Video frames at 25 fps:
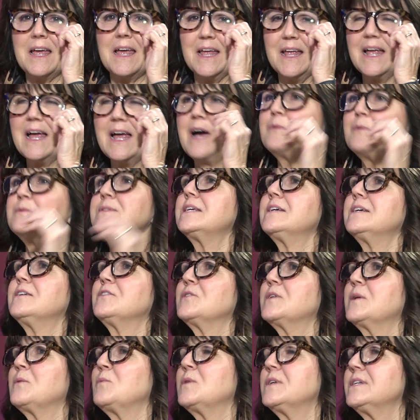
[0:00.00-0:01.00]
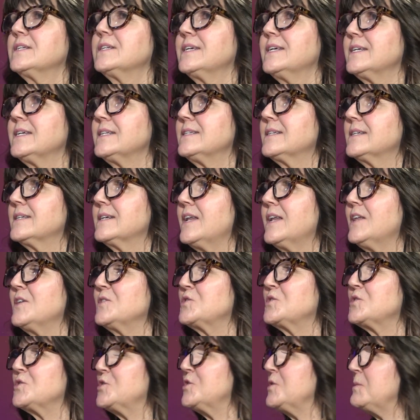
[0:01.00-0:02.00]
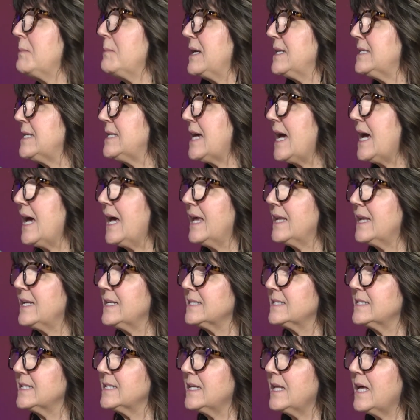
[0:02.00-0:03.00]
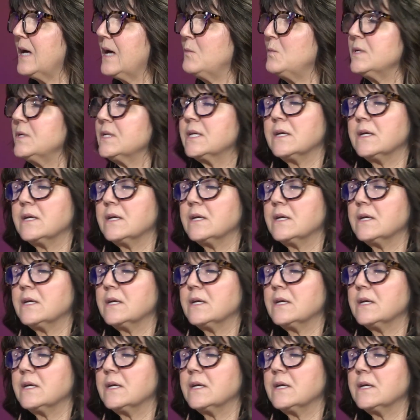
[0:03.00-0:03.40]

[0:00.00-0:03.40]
was here and I wanted to get closer to my dad. I said, I want to get